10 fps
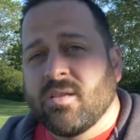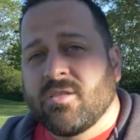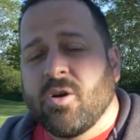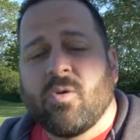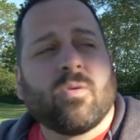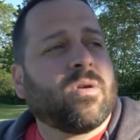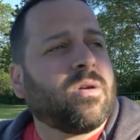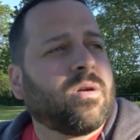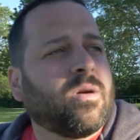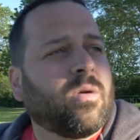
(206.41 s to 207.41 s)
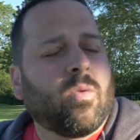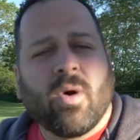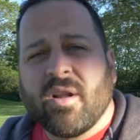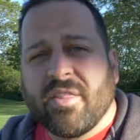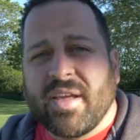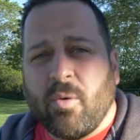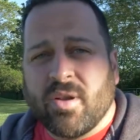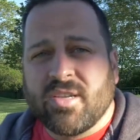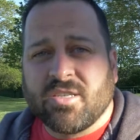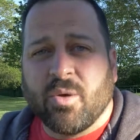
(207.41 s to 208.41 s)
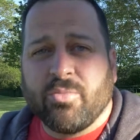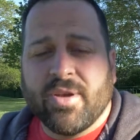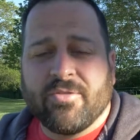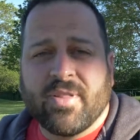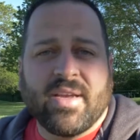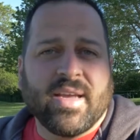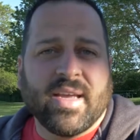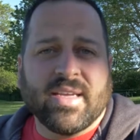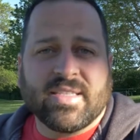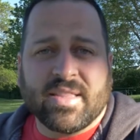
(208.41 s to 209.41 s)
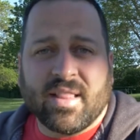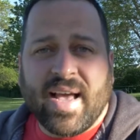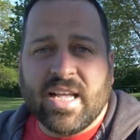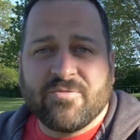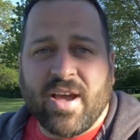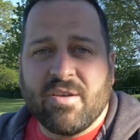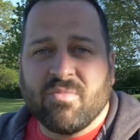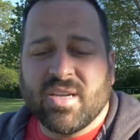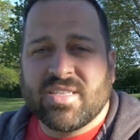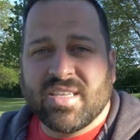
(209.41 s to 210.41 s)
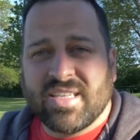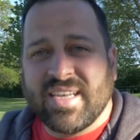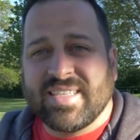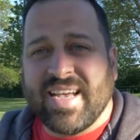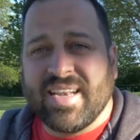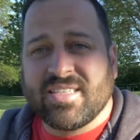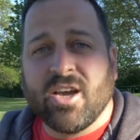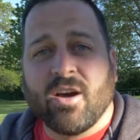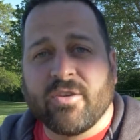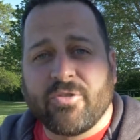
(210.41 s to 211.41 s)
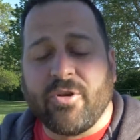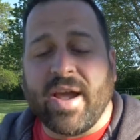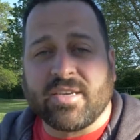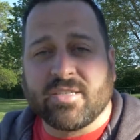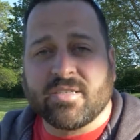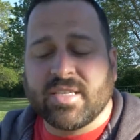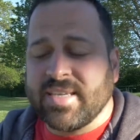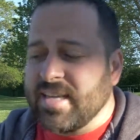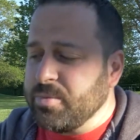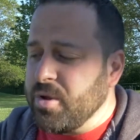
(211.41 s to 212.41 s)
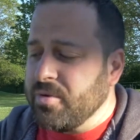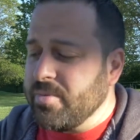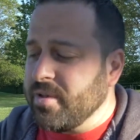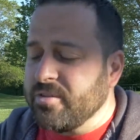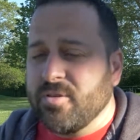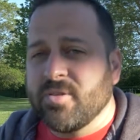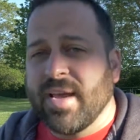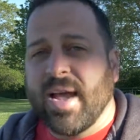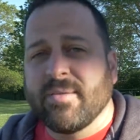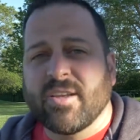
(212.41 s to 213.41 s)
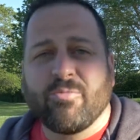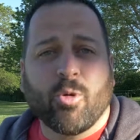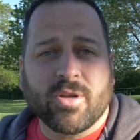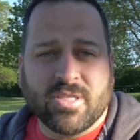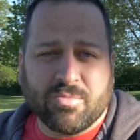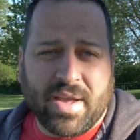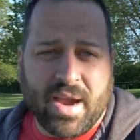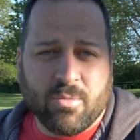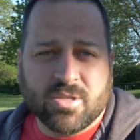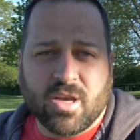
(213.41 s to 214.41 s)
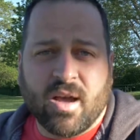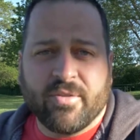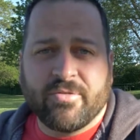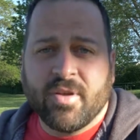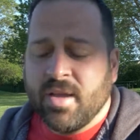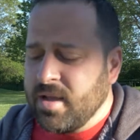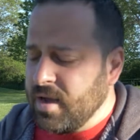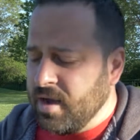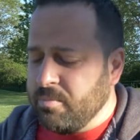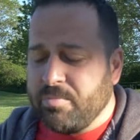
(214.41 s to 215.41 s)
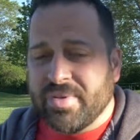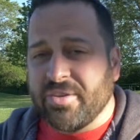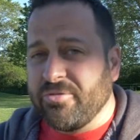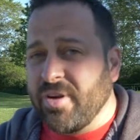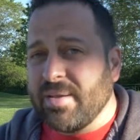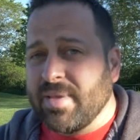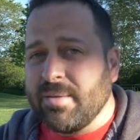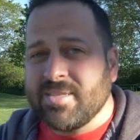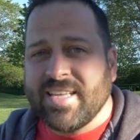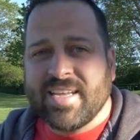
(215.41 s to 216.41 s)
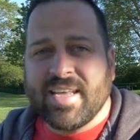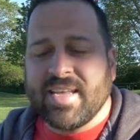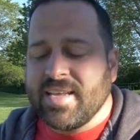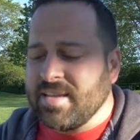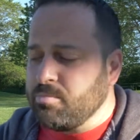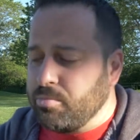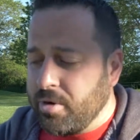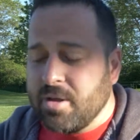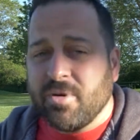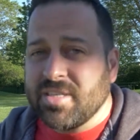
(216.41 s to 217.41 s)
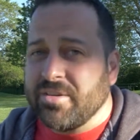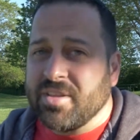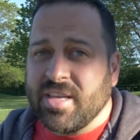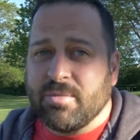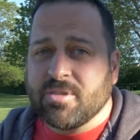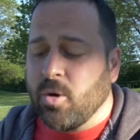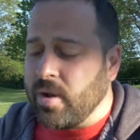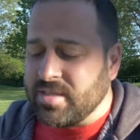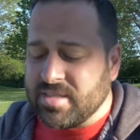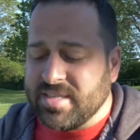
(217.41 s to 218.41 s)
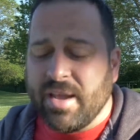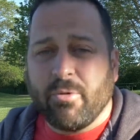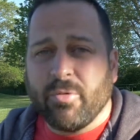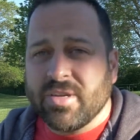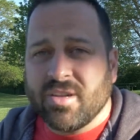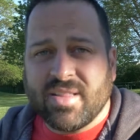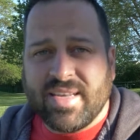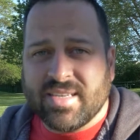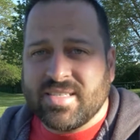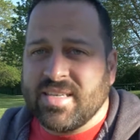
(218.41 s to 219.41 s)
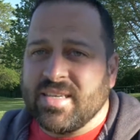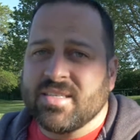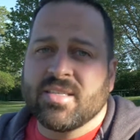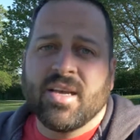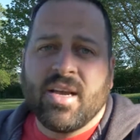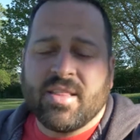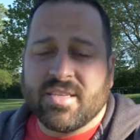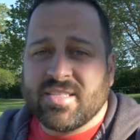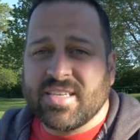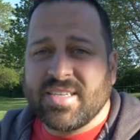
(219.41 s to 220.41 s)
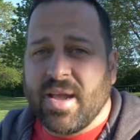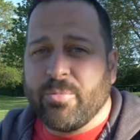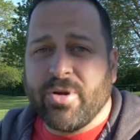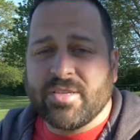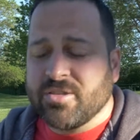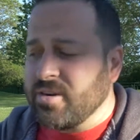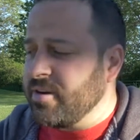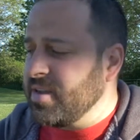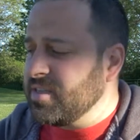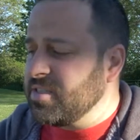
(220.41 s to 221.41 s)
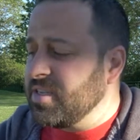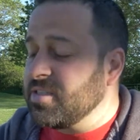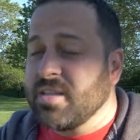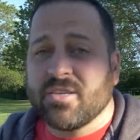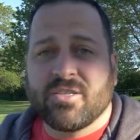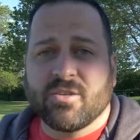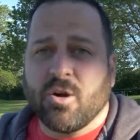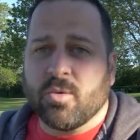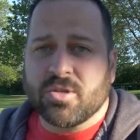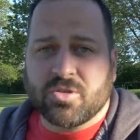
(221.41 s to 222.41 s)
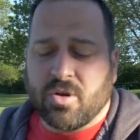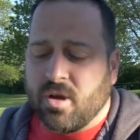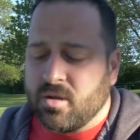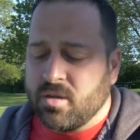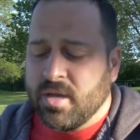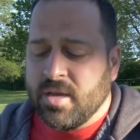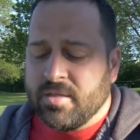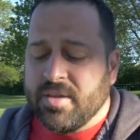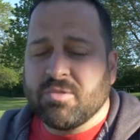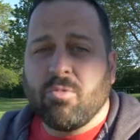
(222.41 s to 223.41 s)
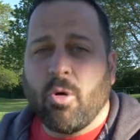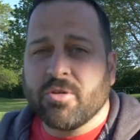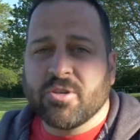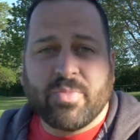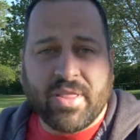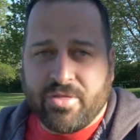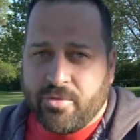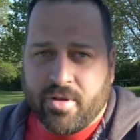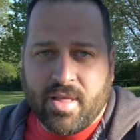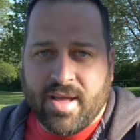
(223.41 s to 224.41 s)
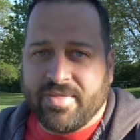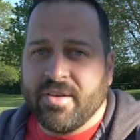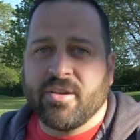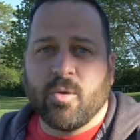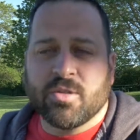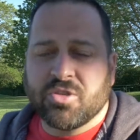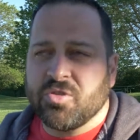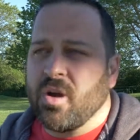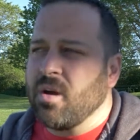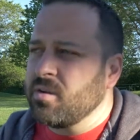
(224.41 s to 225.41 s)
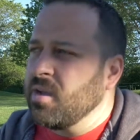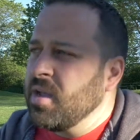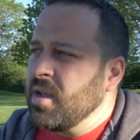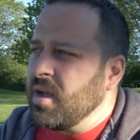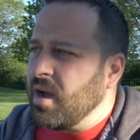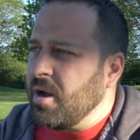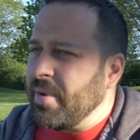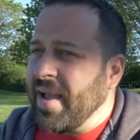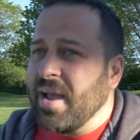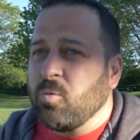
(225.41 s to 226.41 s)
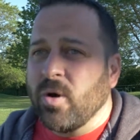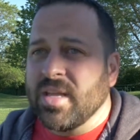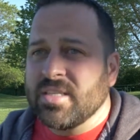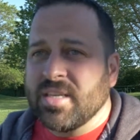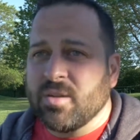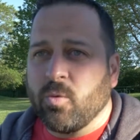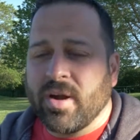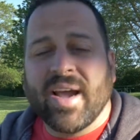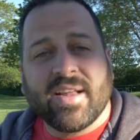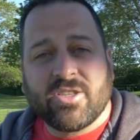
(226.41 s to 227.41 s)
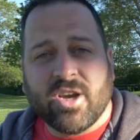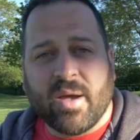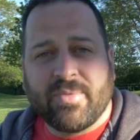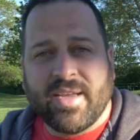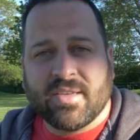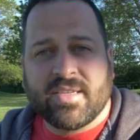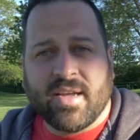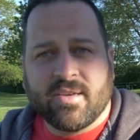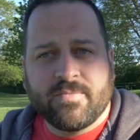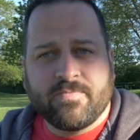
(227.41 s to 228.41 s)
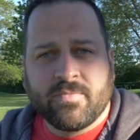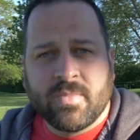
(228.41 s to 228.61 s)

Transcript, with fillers: So one other thing I want to touch on briefly is in the last five months, this thing has had a ton of crashes. It's had to be rebuilt a few times. I've broken some cameras off, um, but the frame keeps ticking. Pretty much everything keeps going. It's the same original ESCs, the six amp Racerstar ESCs, they're still going strong. These motors have been through a lot, they're going strong. Um, I had one incident where I had chopped the antenna.